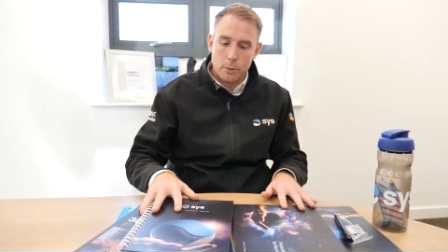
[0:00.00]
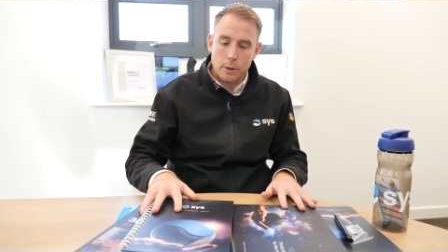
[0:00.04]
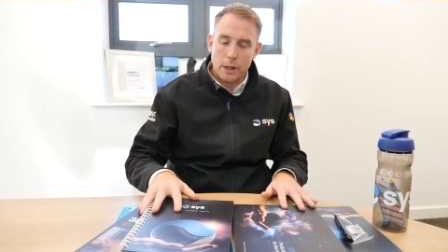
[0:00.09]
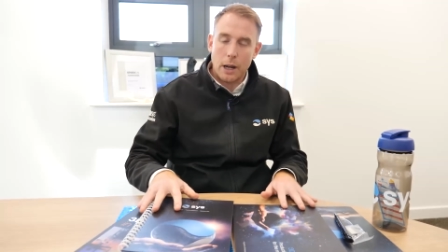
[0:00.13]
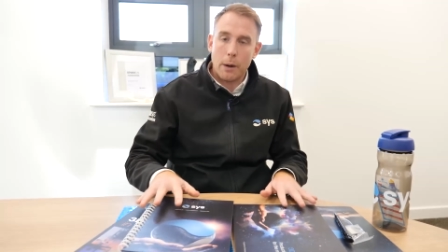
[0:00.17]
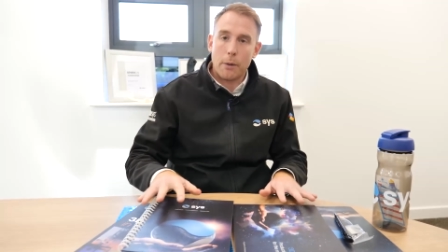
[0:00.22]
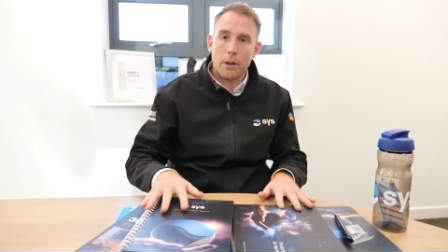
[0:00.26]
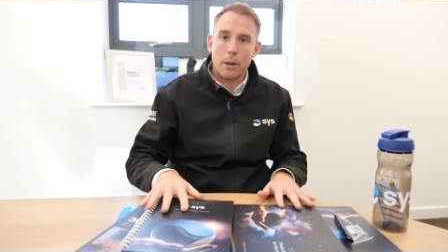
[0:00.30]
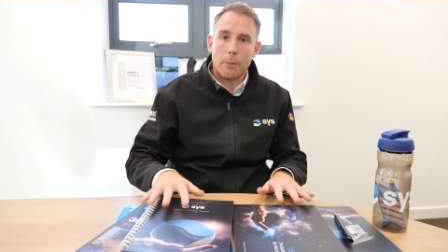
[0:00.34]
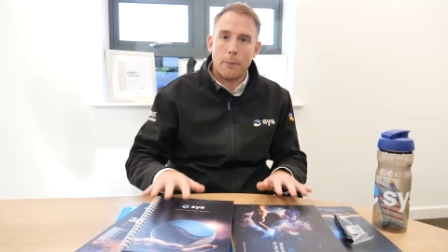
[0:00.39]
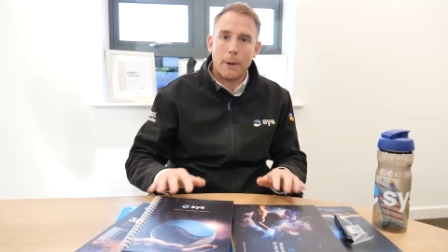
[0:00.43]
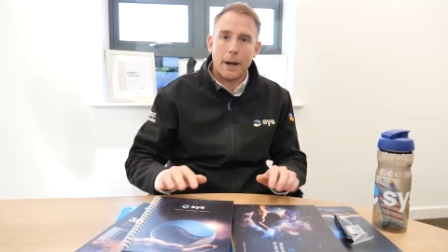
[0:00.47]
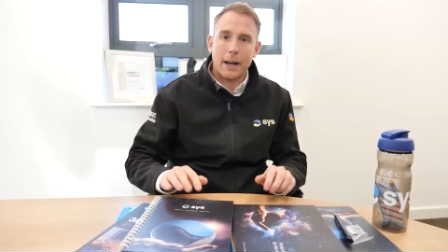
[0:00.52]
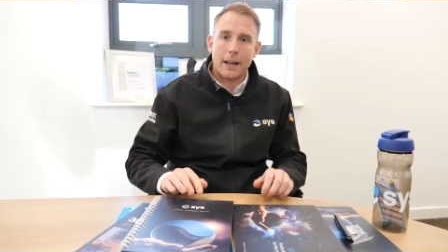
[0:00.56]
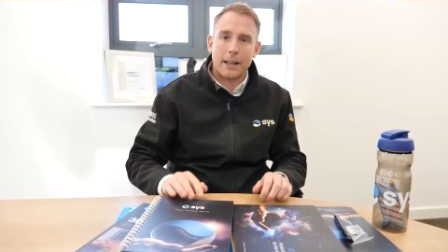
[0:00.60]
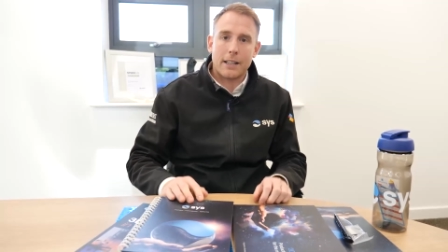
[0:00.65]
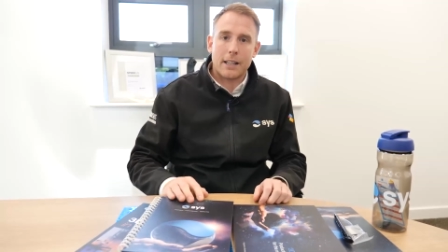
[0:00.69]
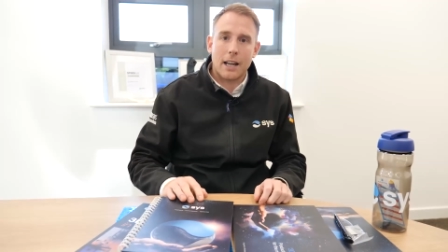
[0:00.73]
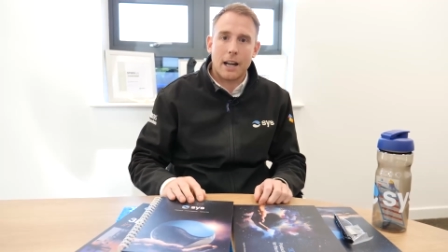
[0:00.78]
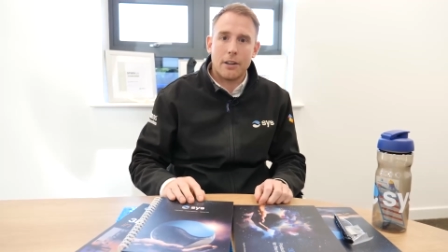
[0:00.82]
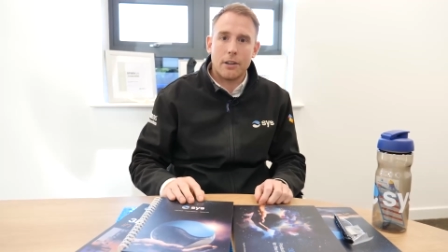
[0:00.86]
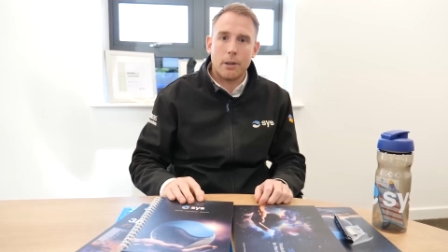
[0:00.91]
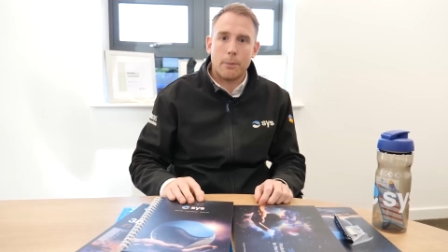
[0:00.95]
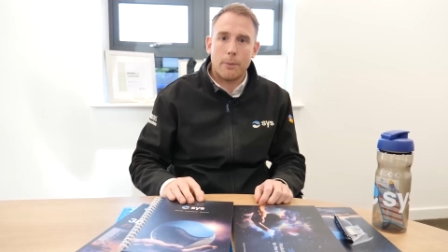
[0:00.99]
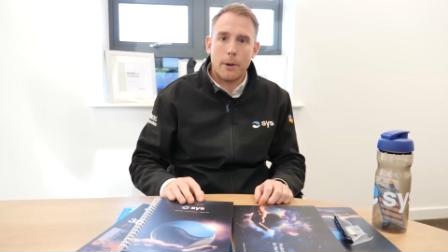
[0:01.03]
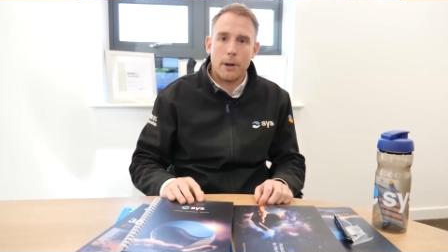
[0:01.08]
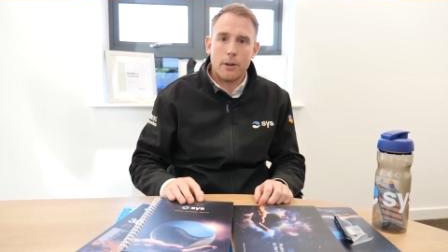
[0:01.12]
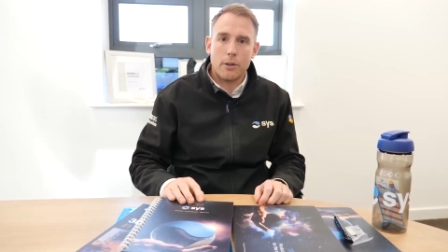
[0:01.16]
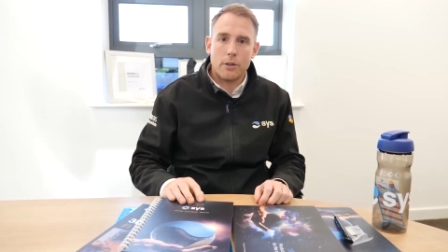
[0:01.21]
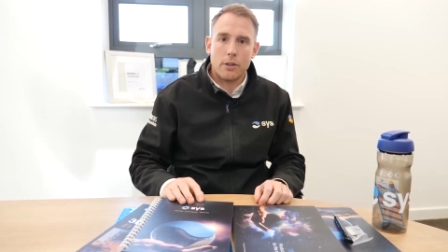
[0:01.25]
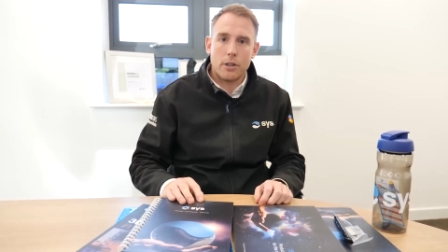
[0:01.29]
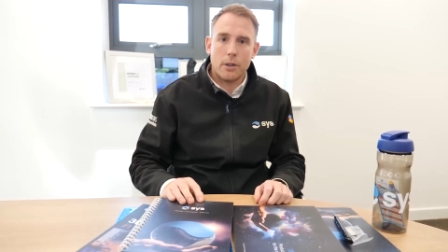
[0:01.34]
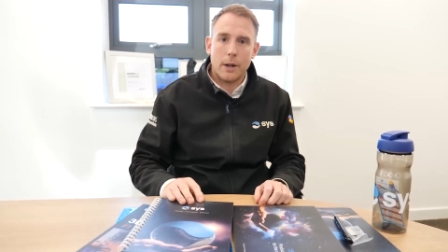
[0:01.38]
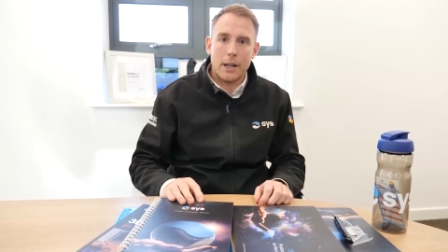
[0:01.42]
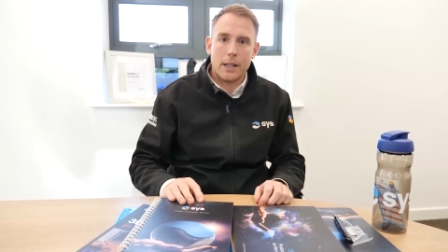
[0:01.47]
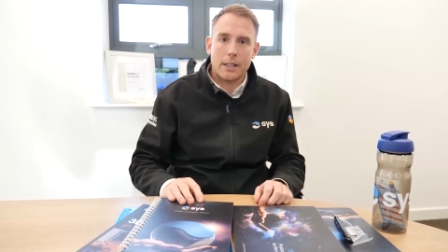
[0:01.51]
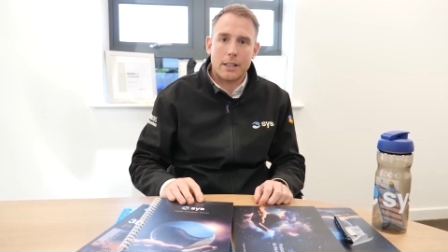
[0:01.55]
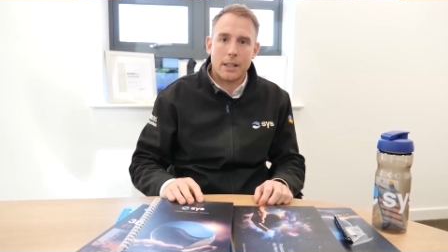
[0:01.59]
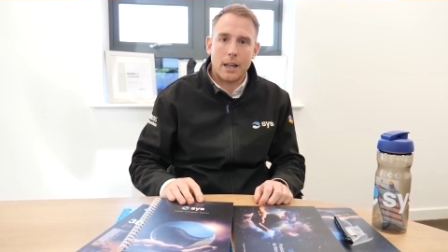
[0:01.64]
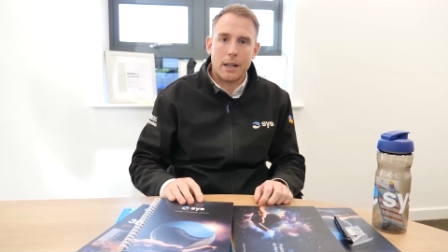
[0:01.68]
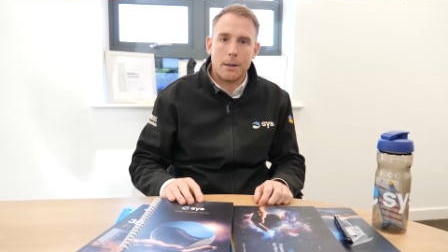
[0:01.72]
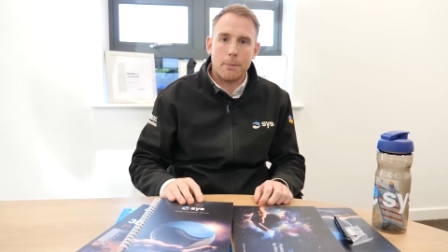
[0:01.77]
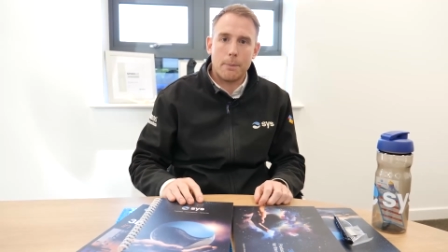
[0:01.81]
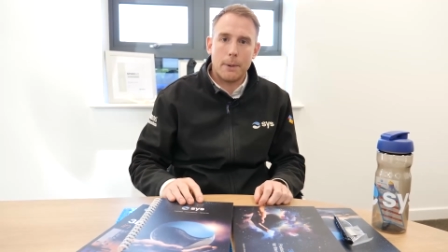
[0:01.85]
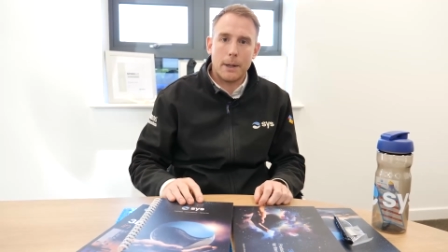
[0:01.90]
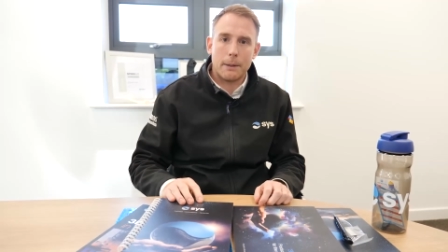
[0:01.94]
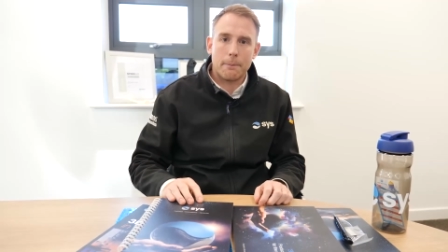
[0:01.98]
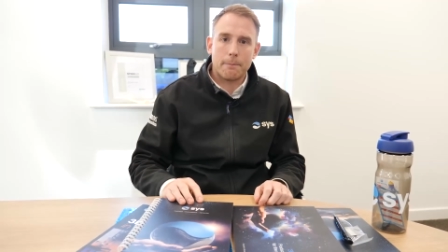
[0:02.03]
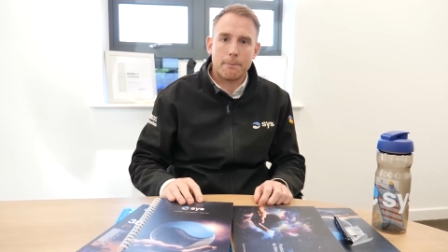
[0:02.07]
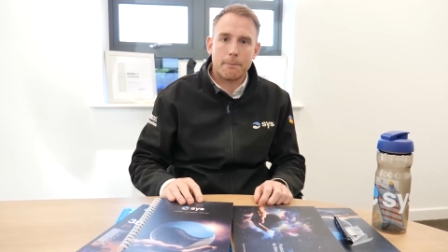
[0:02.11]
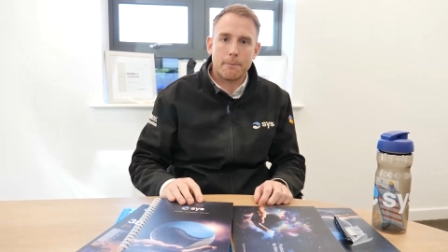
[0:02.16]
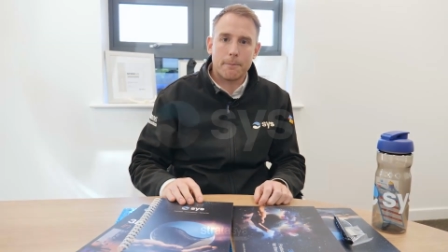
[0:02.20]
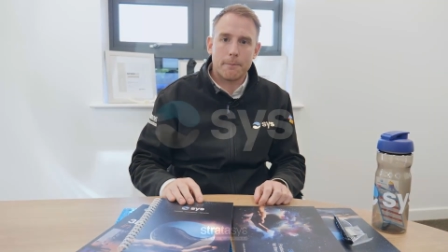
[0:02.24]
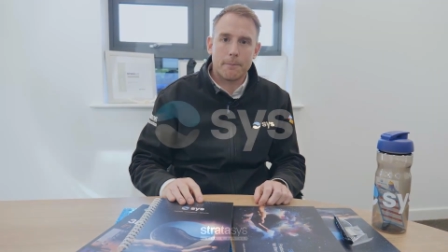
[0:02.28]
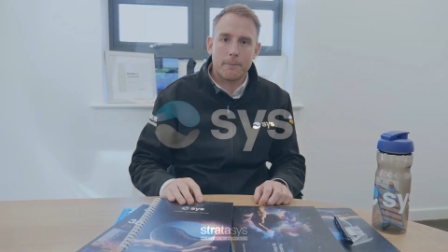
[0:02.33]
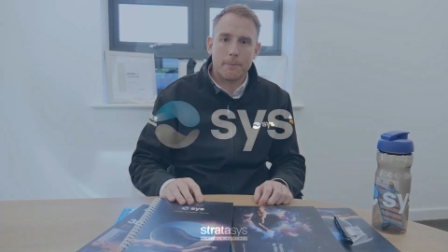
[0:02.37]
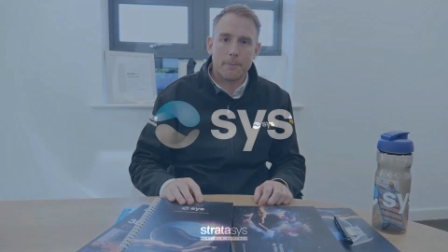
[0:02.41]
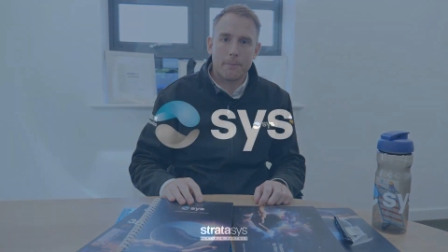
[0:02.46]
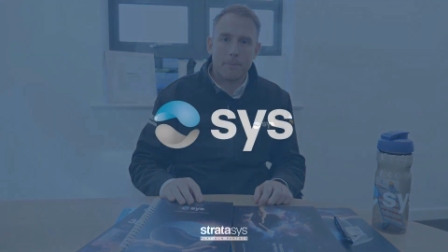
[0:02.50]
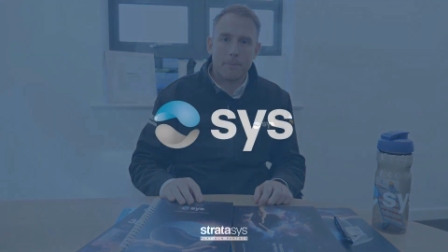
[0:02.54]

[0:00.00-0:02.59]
we'll get one of the packs out in the post to you ASAP.